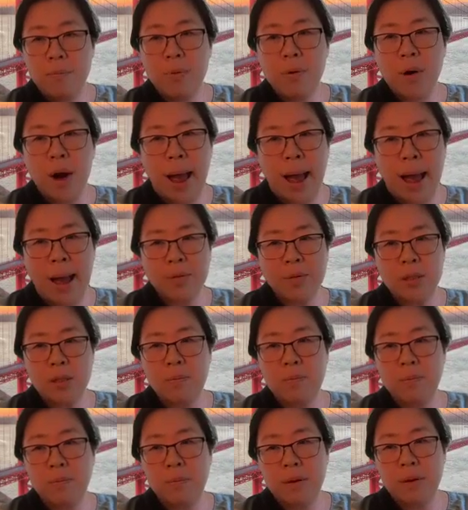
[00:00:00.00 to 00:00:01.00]
perhaps
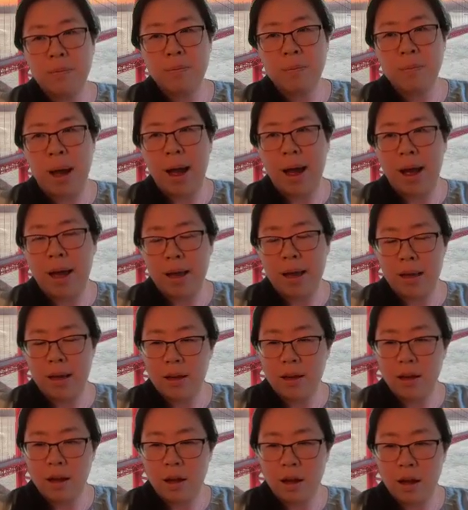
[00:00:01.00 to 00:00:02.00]

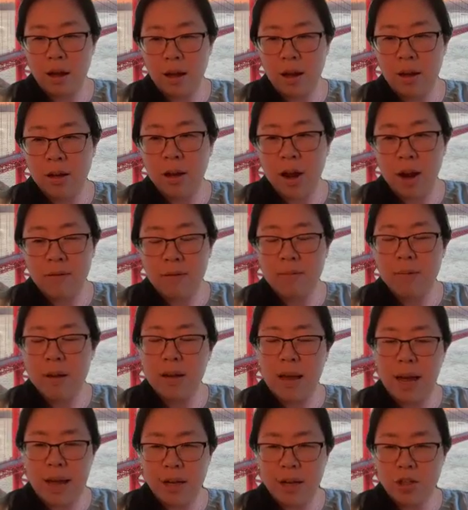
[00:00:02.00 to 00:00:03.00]
by a
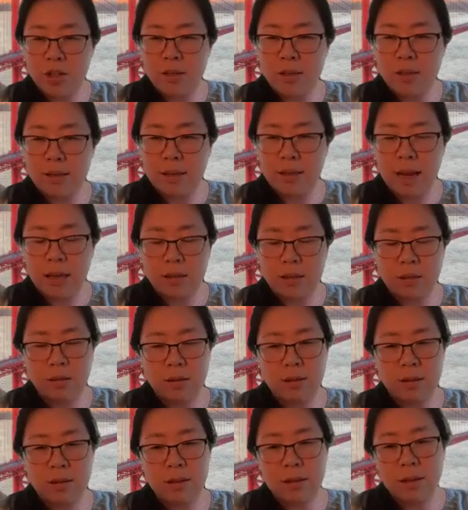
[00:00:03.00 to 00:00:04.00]
government agency that's